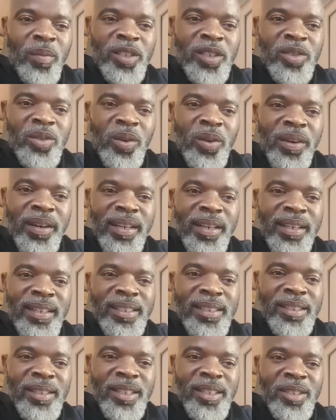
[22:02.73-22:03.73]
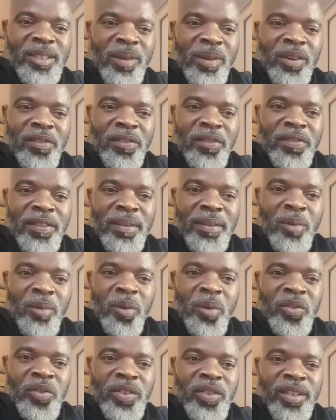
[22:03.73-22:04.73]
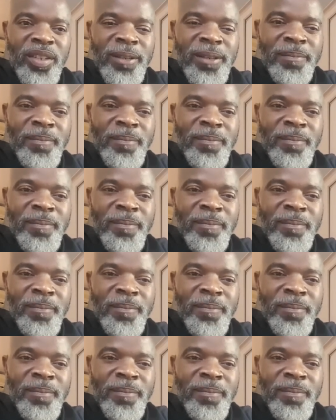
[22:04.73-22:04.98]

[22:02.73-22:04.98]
story is one of the most,